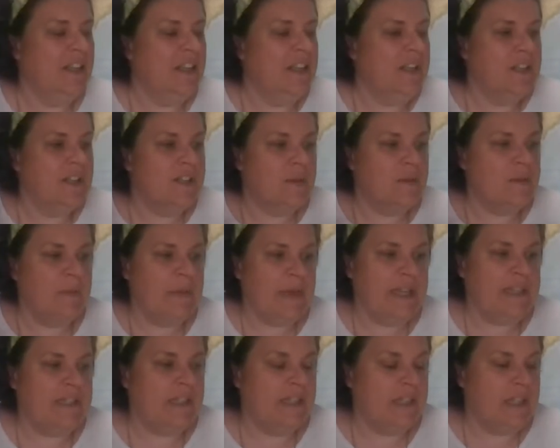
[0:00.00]
So we're
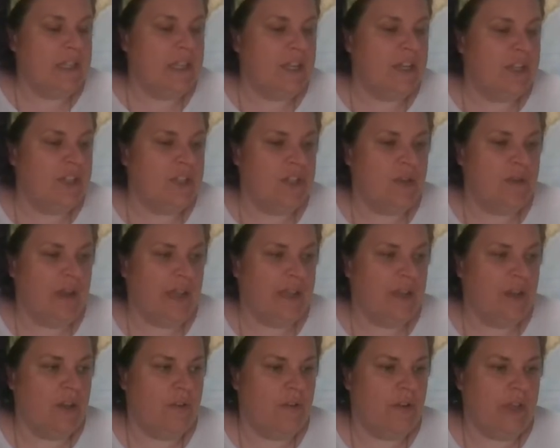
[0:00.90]
basically going to do
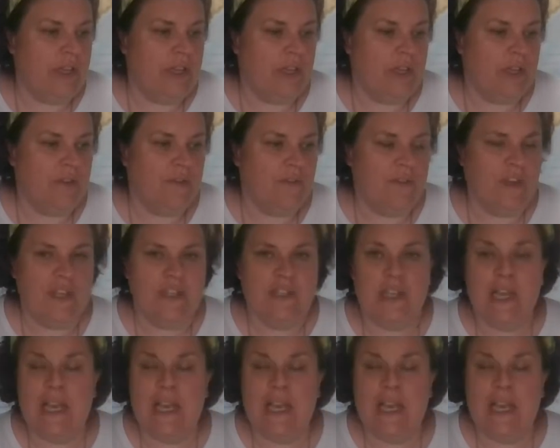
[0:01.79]
like a Greek feast.